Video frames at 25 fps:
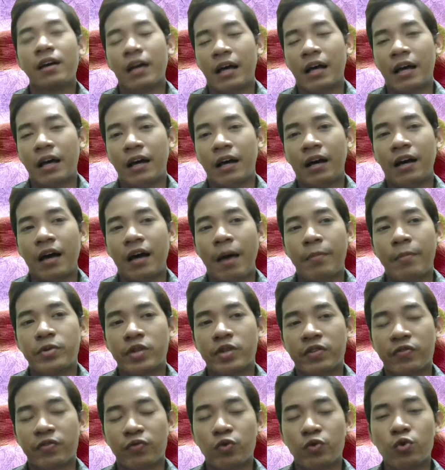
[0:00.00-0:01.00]

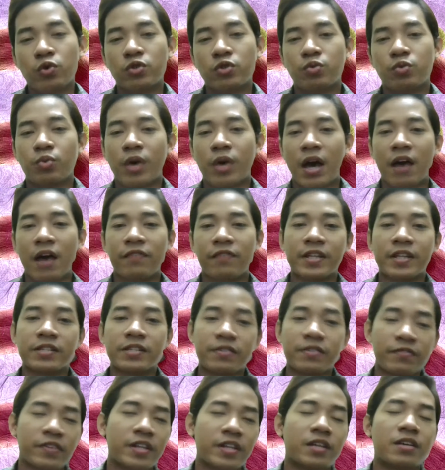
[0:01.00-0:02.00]
administration routes. We have
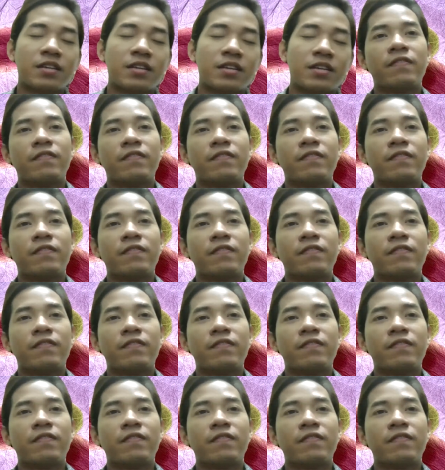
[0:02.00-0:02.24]
intravenous,